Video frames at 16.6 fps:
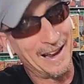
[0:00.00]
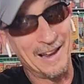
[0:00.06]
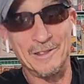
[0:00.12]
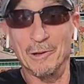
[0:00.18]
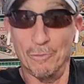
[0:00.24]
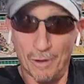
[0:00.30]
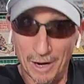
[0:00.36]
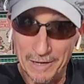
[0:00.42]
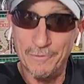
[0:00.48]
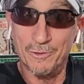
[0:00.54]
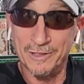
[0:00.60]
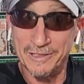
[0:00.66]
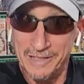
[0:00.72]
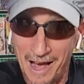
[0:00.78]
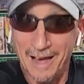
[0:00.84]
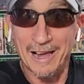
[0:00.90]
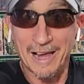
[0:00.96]
And the wife
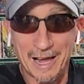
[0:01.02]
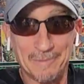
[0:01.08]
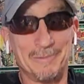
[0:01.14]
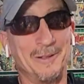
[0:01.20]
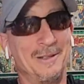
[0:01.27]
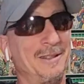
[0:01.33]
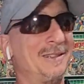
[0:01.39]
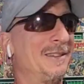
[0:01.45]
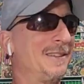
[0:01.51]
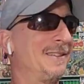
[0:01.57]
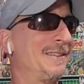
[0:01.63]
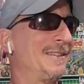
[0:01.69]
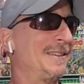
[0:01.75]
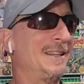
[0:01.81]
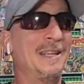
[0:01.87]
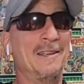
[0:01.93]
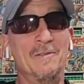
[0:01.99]
was not happy,
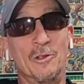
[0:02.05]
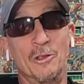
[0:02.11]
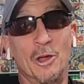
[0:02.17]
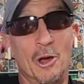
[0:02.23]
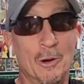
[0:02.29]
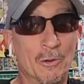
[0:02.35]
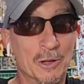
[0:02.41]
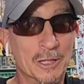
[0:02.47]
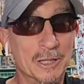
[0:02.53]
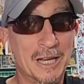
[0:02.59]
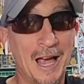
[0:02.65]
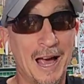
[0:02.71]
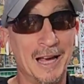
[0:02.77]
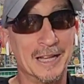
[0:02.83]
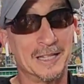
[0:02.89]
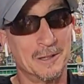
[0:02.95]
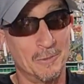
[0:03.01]
even though this
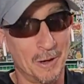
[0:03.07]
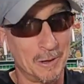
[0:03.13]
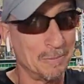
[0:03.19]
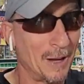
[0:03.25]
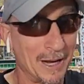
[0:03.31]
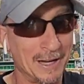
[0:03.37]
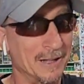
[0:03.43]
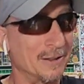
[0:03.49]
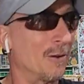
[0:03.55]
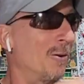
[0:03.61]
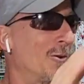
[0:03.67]
guy's the one paying the